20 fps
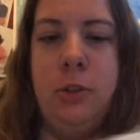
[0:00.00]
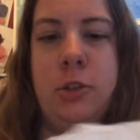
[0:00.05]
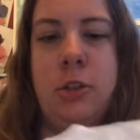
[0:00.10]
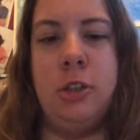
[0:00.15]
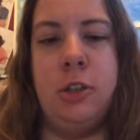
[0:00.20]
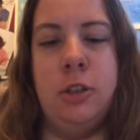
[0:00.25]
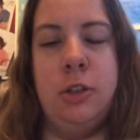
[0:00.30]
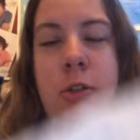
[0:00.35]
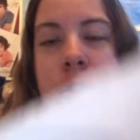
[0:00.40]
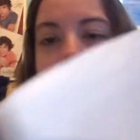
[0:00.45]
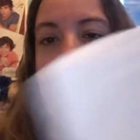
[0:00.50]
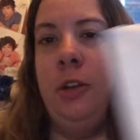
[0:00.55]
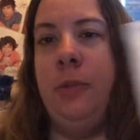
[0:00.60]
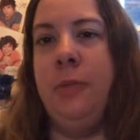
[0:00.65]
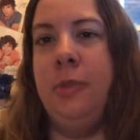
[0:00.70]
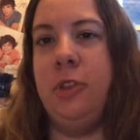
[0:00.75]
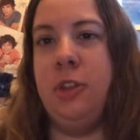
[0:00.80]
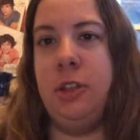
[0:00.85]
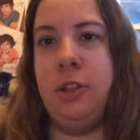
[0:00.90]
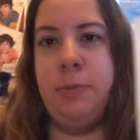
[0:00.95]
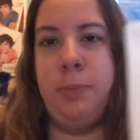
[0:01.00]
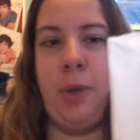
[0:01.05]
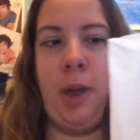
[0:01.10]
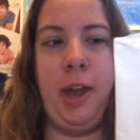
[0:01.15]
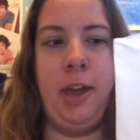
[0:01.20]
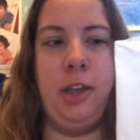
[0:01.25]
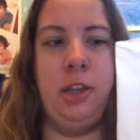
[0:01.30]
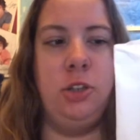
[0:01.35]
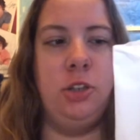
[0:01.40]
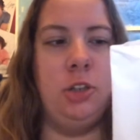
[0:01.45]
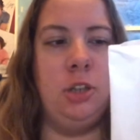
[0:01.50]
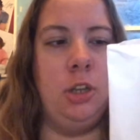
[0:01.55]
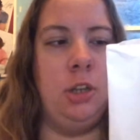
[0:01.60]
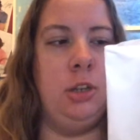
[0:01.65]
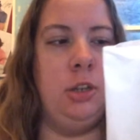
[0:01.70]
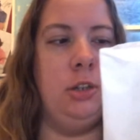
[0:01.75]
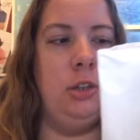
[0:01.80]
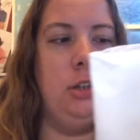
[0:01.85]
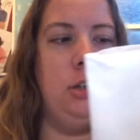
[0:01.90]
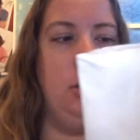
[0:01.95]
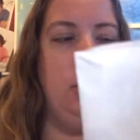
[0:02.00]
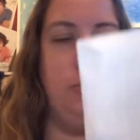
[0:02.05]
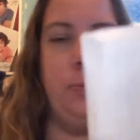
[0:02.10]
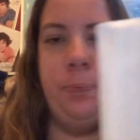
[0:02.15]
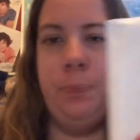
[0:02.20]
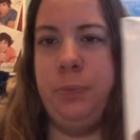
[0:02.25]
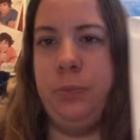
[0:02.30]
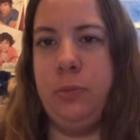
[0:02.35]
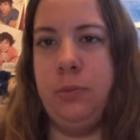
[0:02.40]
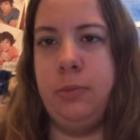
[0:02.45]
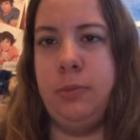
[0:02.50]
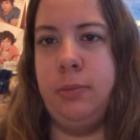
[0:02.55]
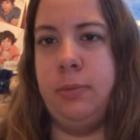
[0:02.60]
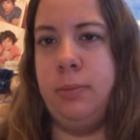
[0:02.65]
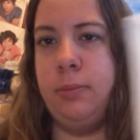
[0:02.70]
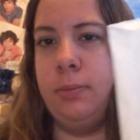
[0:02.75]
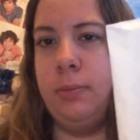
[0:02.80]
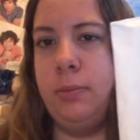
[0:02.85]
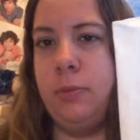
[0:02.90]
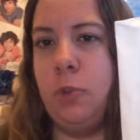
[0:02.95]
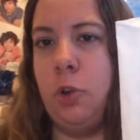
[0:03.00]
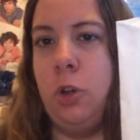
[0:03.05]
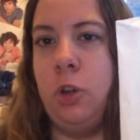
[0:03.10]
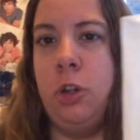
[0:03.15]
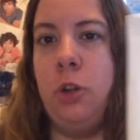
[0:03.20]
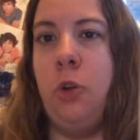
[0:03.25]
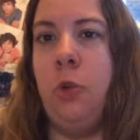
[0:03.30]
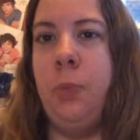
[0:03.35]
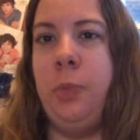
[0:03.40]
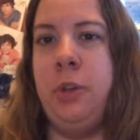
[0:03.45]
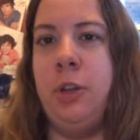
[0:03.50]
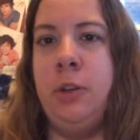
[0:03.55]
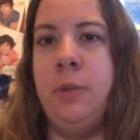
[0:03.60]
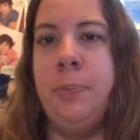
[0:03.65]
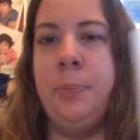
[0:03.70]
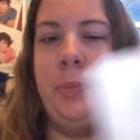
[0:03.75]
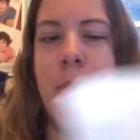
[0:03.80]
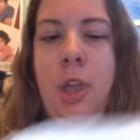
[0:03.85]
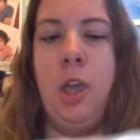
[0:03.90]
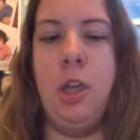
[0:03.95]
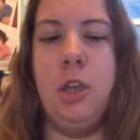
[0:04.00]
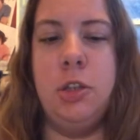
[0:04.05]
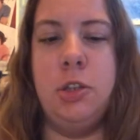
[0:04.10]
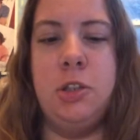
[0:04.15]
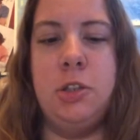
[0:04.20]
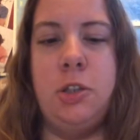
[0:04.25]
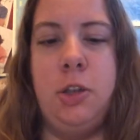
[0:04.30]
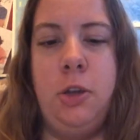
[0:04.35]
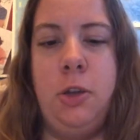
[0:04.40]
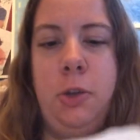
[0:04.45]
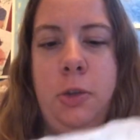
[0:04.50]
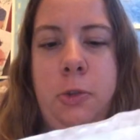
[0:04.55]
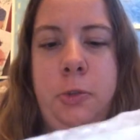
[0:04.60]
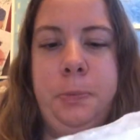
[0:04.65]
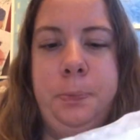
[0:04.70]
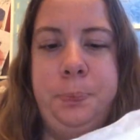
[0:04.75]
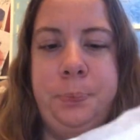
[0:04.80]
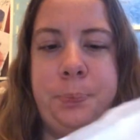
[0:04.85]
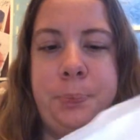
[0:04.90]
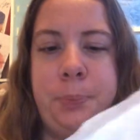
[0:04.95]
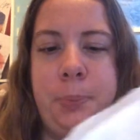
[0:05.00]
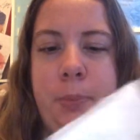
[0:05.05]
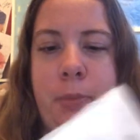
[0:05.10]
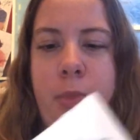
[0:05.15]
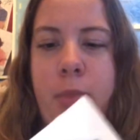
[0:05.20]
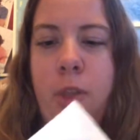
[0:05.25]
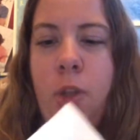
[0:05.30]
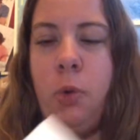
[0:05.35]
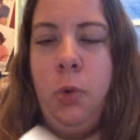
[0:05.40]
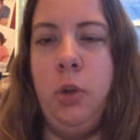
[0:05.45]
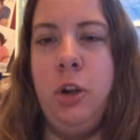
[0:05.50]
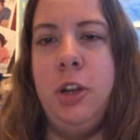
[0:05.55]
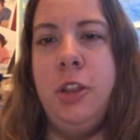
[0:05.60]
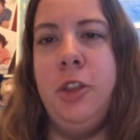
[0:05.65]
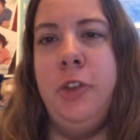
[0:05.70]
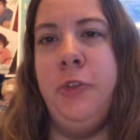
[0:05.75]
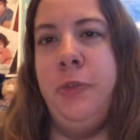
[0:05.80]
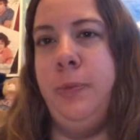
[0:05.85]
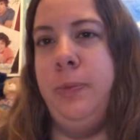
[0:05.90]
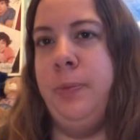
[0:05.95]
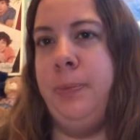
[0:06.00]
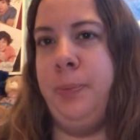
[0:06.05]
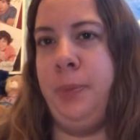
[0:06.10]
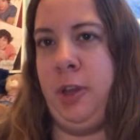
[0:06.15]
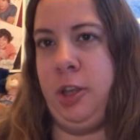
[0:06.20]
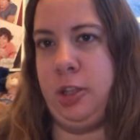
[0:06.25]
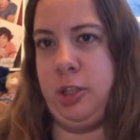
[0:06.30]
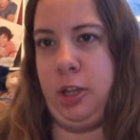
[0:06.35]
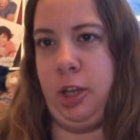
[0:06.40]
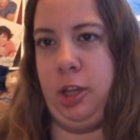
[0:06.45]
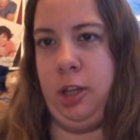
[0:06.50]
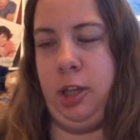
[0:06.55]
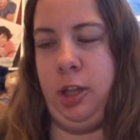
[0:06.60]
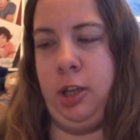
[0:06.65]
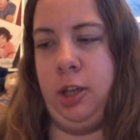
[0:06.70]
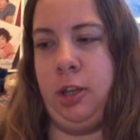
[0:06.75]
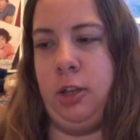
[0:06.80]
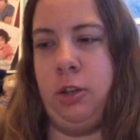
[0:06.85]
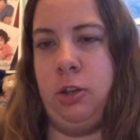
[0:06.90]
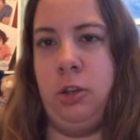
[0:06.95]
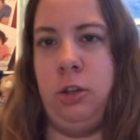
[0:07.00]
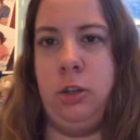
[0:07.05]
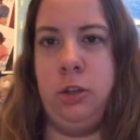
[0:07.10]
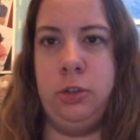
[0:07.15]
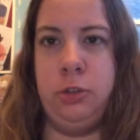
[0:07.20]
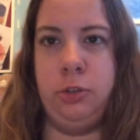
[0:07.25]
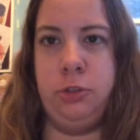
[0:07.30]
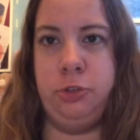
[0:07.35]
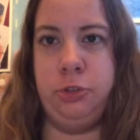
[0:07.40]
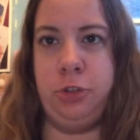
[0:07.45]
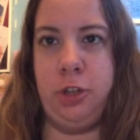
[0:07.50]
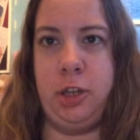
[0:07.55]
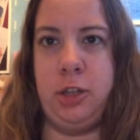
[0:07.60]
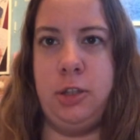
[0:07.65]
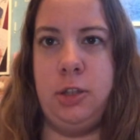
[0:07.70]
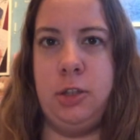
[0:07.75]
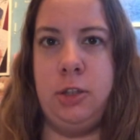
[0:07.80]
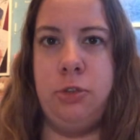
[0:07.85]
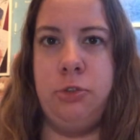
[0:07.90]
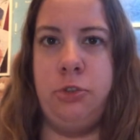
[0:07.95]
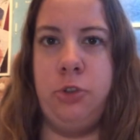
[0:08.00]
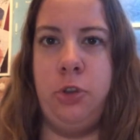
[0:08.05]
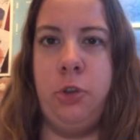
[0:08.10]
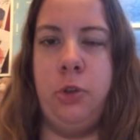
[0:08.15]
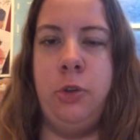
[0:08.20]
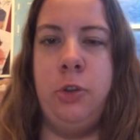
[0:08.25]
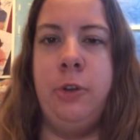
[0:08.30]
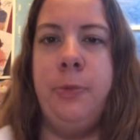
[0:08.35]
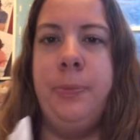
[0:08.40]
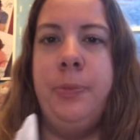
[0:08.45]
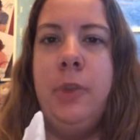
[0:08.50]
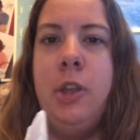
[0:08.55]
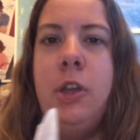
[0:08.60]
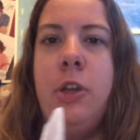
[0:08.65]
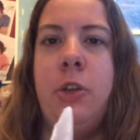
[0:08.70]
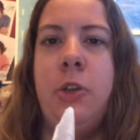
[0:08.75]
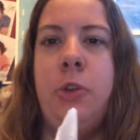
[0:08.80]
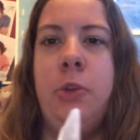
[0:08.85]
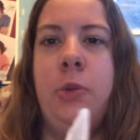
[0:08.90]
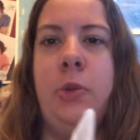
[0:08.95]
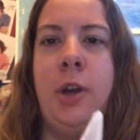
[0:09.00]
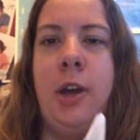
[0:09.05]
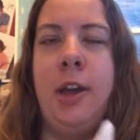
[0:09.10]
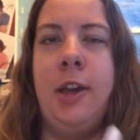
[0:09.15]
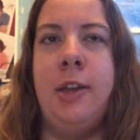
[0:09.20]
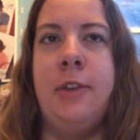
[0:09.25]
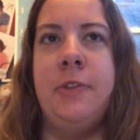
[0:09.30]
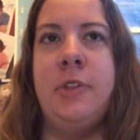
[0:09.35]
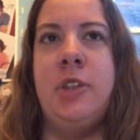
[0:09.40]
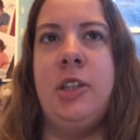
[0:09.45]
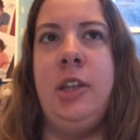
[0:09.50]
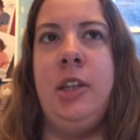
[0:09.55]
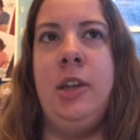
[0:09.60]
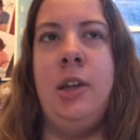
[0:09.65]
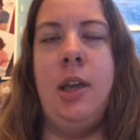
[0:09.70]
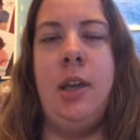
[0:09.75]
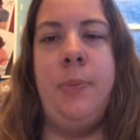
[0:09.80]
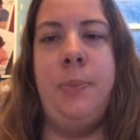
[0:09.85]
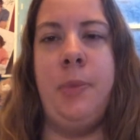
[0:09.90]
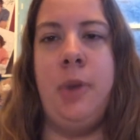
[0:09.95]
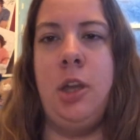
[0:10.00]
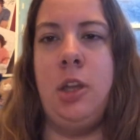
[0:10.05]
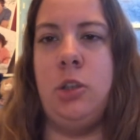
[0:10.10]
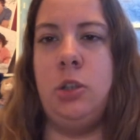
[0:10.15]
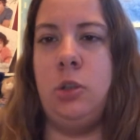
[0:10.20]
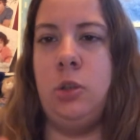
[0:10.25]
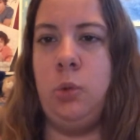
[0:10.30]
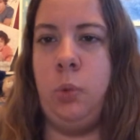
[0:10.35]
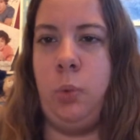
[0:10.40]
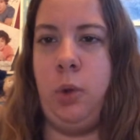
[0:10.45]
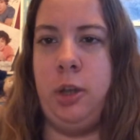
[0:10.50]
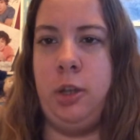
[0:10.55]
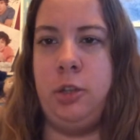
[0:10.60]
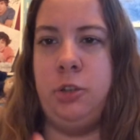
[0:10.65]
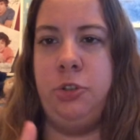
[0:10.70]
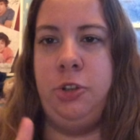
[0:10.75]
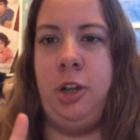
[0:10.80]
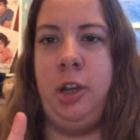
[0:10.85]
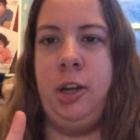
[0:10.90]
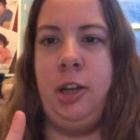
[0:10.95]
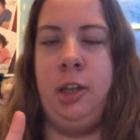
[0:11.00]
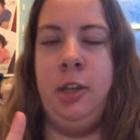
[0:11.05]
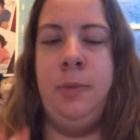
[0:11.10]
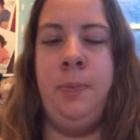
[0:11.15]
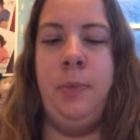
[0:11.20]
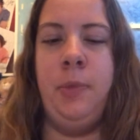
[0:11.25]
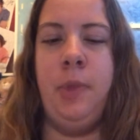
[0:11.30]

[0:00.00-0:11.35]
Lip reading: to package to open. So one of the bands I like, called Restless Road, who I have seen and met twice already,